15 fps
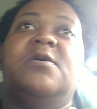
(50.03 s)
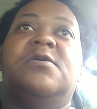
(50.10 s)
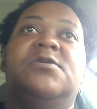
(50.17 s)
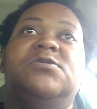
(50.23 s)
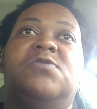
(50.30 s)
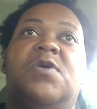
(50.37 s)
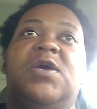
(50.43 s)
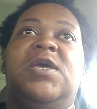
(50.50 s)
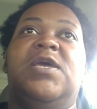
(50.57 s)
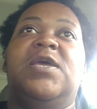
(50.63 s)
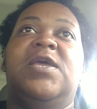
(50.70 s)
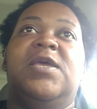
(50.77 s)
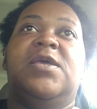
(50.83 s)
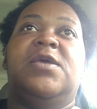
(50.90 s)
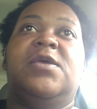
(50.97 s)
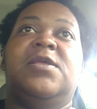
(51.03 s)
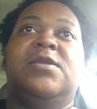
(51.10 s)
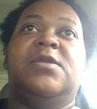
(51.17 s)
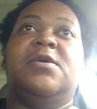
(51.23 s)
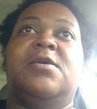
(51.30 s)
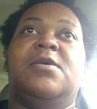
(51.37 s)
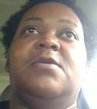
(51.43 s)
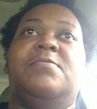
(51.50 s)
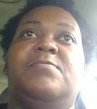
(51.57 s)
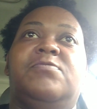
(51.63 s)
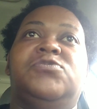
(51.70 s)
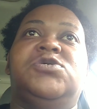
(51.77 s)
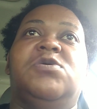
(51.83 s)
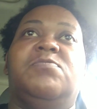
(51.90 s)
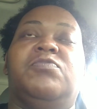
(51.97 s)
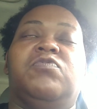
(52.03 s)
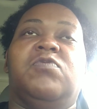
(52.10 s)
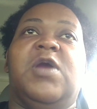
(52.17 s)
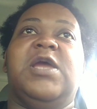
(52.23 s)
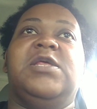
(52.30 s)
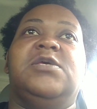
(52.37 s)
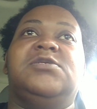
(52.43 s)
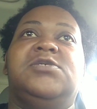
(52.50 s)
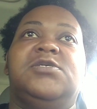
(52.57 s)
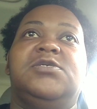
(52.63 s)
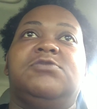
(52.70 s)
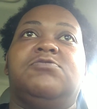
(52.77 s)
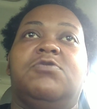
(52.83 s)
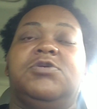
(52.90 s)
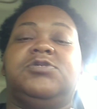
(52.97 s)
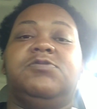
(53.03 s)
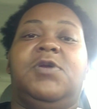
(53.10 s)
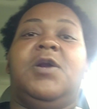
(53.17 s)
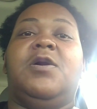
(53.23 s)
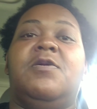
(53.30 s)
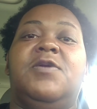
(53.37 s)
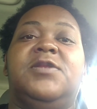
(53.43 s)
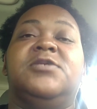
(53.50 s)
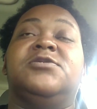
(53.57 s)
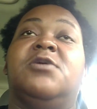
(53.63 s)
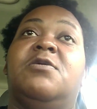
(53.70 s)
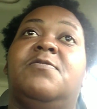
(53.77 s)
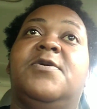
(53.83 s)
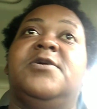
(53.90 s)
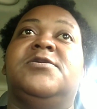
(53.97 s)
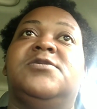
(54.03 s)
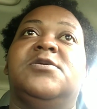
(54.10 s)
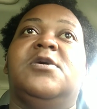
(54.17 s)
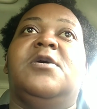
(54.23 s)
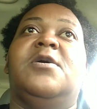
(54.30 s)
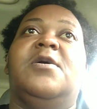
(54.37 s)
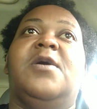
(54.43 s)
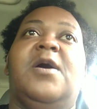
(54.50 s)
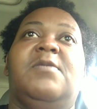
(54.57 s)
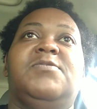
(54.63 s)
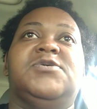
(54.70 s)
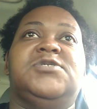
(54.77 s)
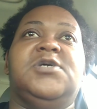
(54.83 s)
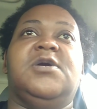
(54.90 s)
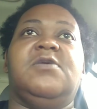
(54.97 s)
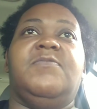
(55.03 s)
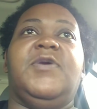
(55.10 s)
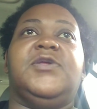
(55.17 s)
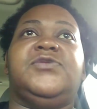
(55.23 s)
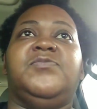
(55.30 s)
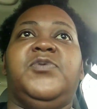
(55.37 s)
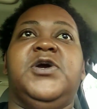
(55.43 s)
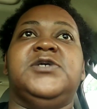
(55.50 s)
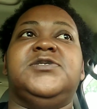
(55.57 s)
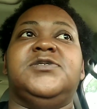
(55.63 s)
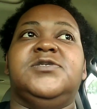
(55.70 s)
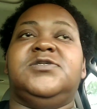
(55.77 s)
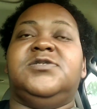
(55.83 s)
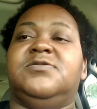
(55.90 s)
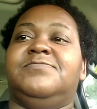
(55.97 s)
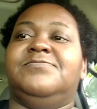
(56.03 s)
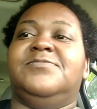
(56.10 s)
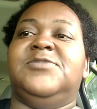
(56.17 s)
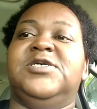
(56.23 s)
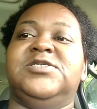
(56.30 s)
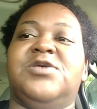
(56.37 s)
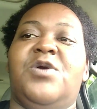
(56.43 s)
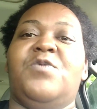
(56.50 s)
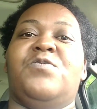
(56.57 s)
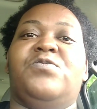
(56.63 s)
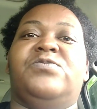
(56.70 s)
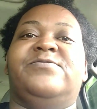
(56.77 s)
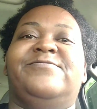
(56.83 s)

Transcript: Let's go ahead and jump right into this grocery haul, and as always, I'm going to talk about the prices. Let's go.